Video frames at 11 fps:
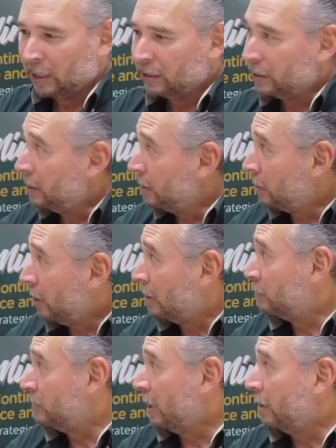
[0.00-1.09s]
get to
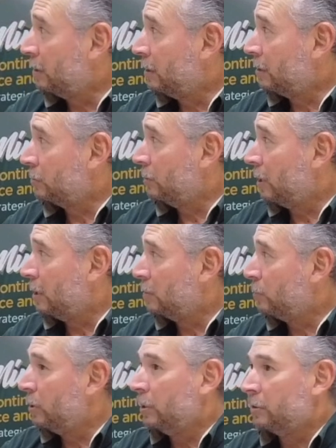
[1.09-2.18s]
hospitality like you'd
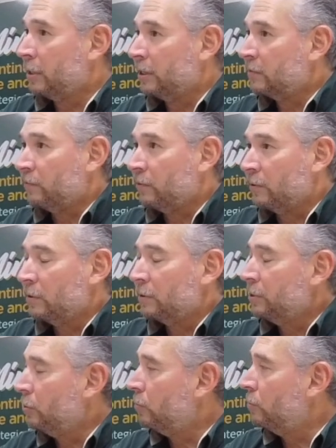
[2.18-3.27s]
like. But thanks for
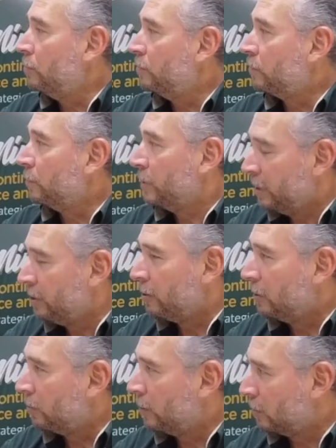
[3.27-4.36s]
being here
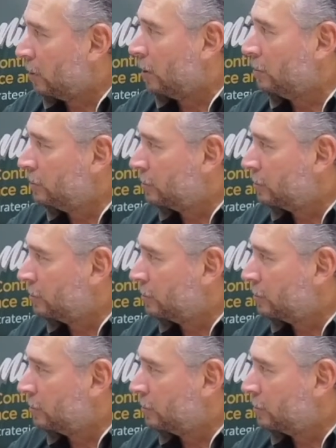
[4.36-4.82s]
at Laredo College